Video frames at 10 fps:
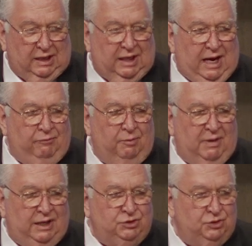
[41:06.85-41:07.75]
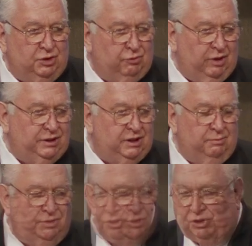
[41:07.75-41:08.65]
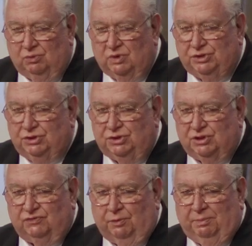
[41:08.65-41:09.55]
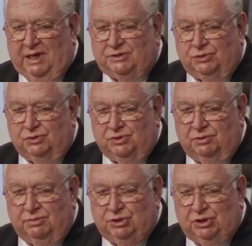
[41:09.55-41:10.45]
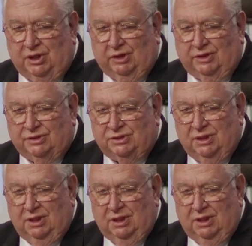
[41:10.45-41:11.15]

Can I remind you, the Great Commission wasn't just for pastors and missionaries.